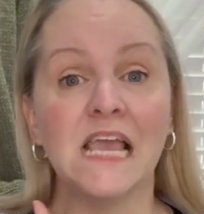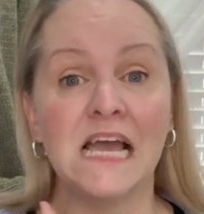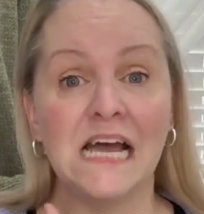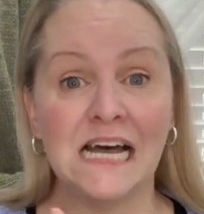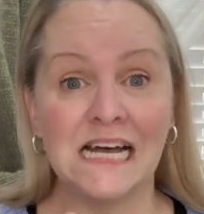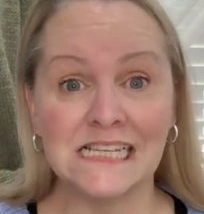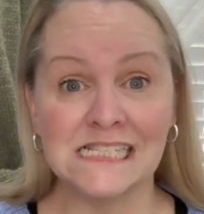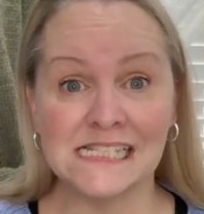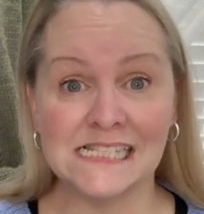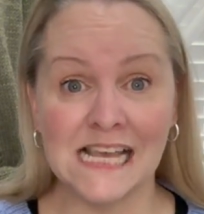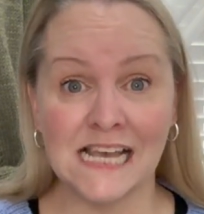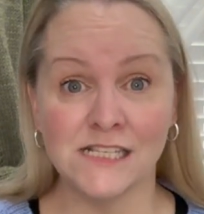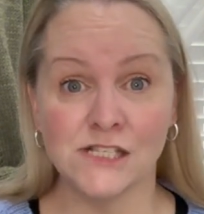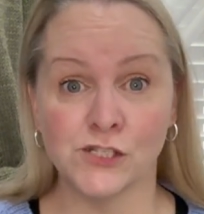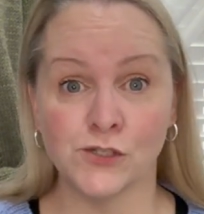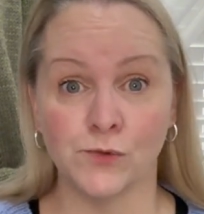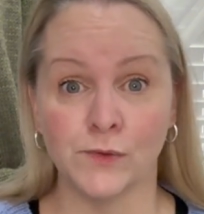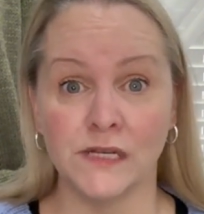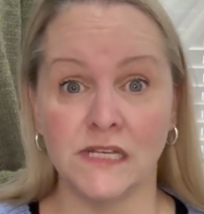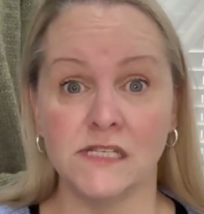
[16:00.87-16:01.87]

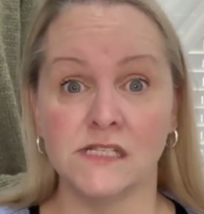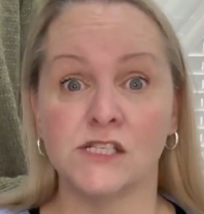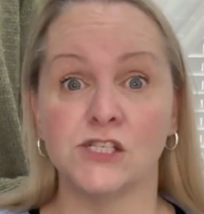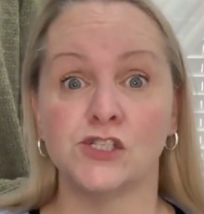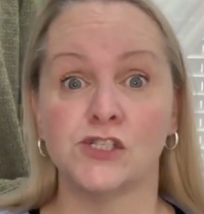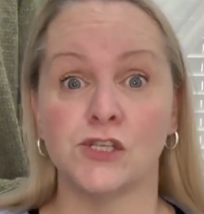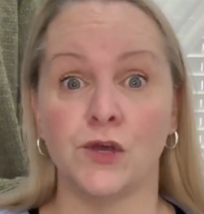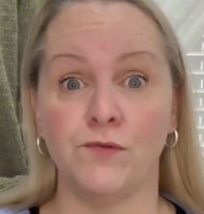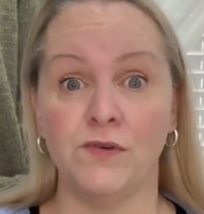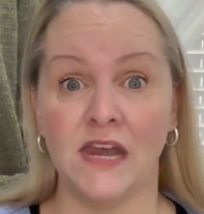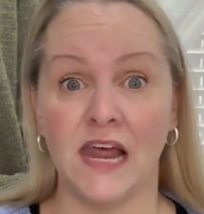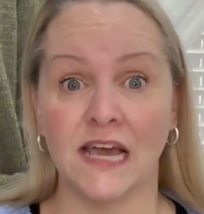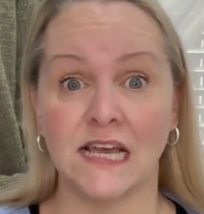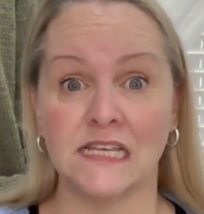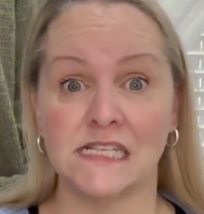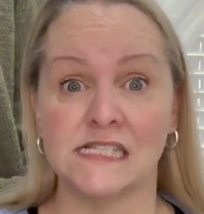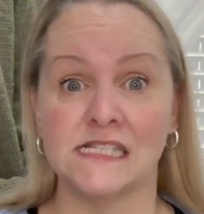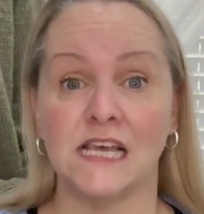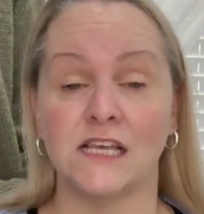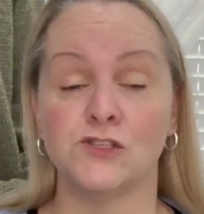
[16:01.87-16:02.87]
accessories, so neck
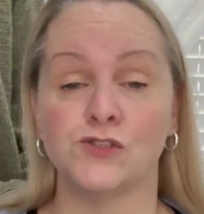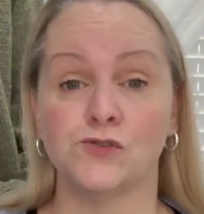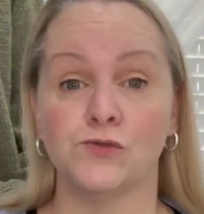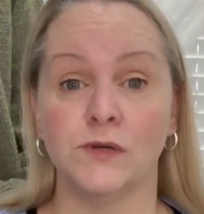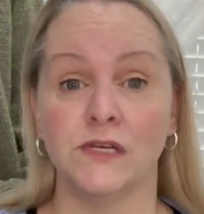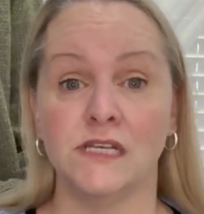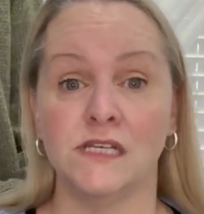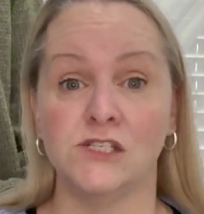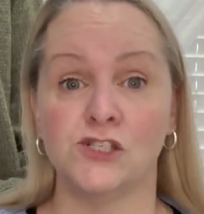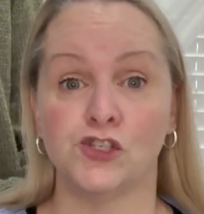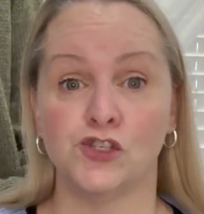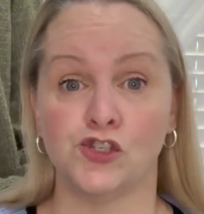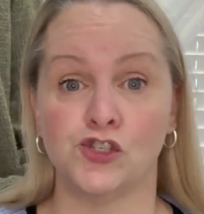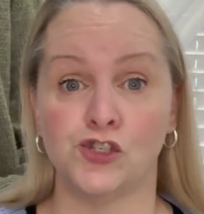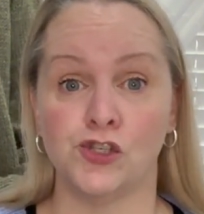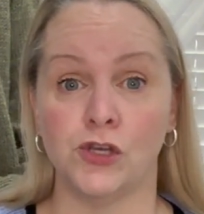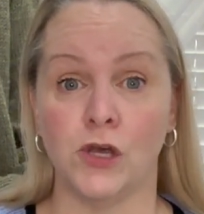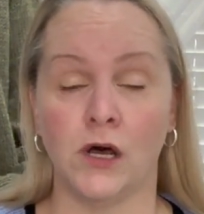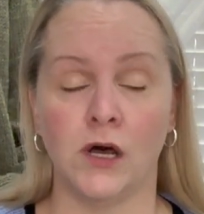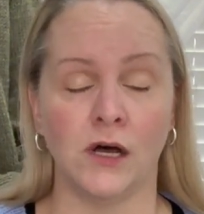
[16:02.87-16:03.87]
accessories,
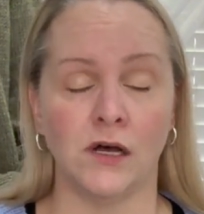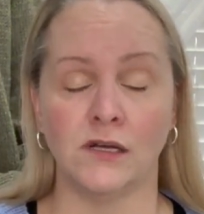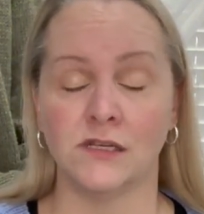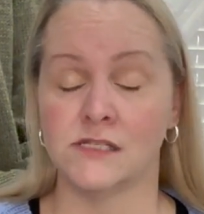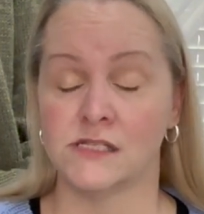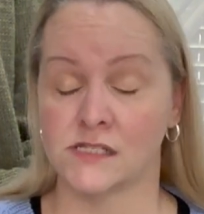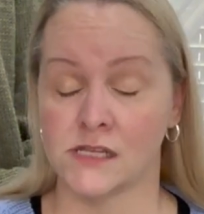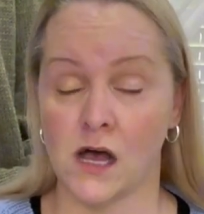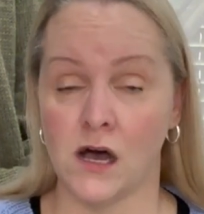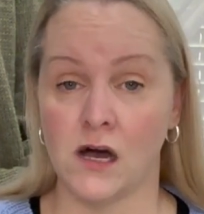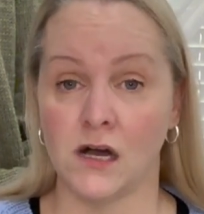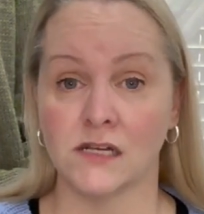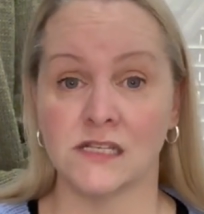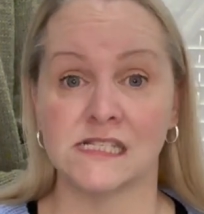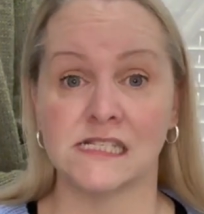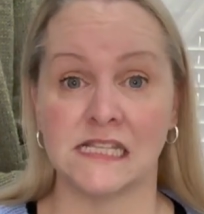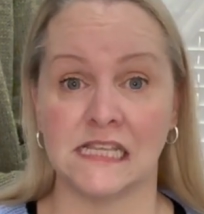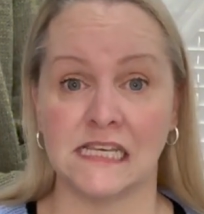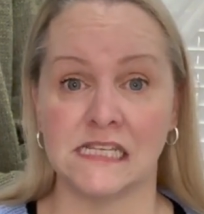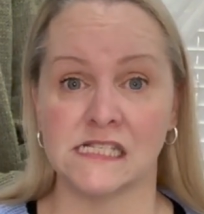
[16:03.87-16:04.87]
socks,
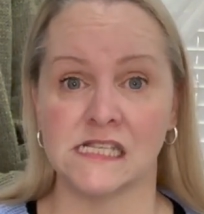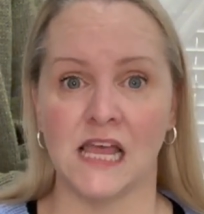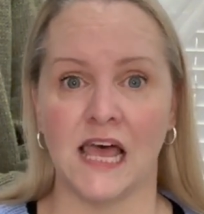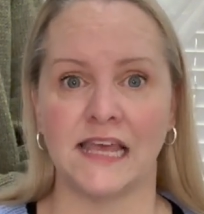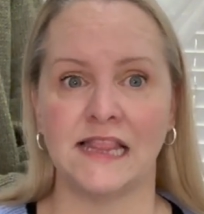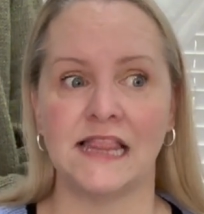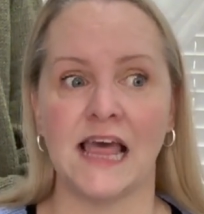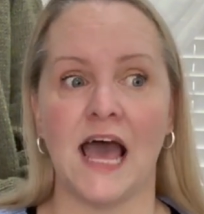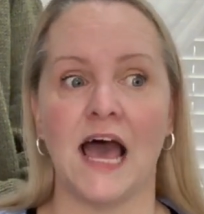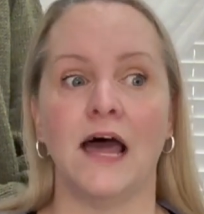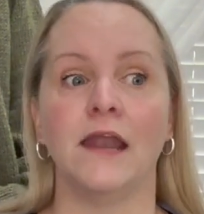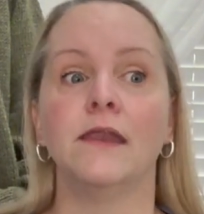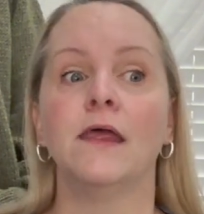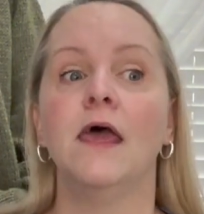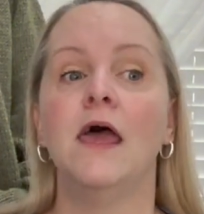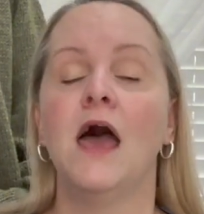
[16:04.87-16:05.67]
things like that.